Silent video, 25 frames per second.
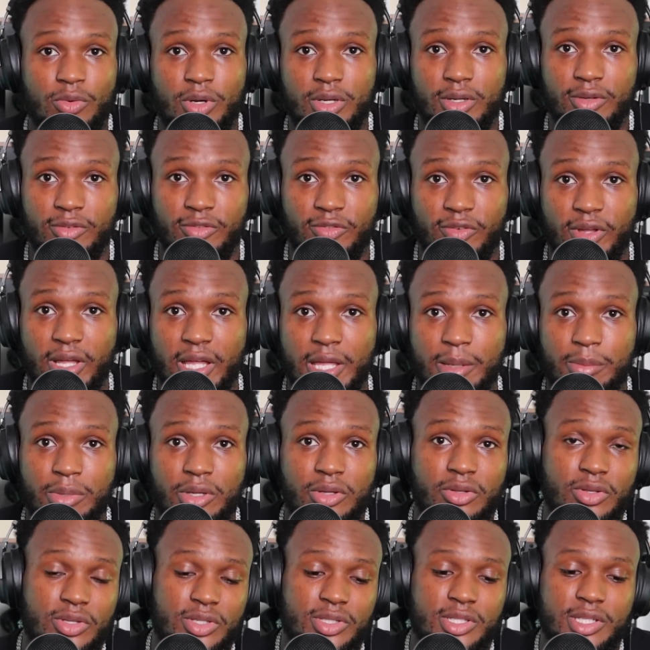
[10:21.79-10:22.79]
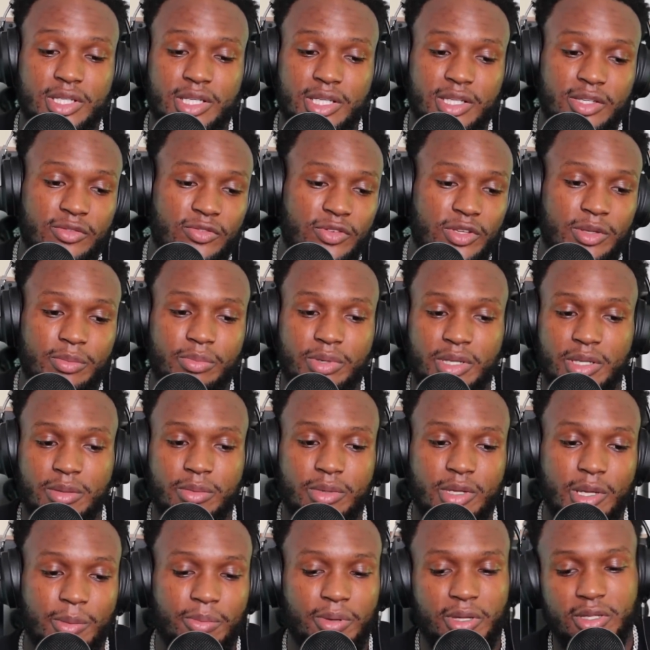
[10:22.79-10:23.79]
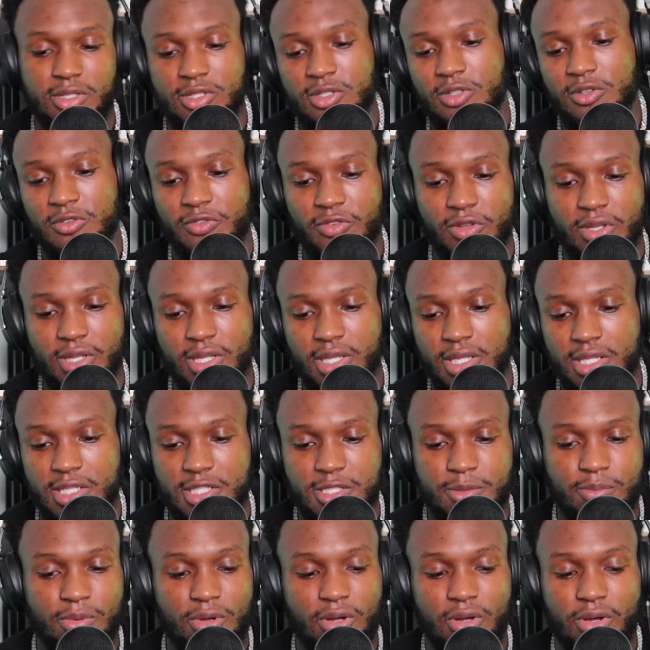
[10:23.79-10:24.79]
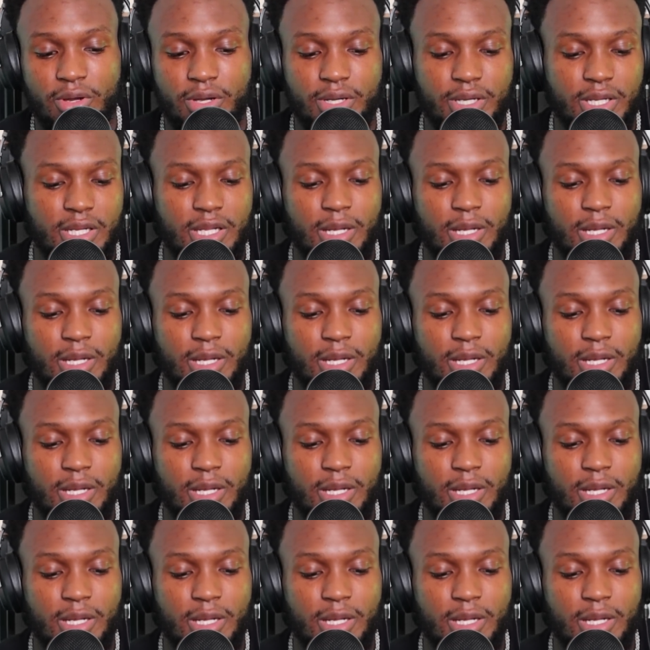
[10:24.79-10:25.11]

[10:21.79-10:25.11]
want to fight because he if he beat me up at 230 in sparring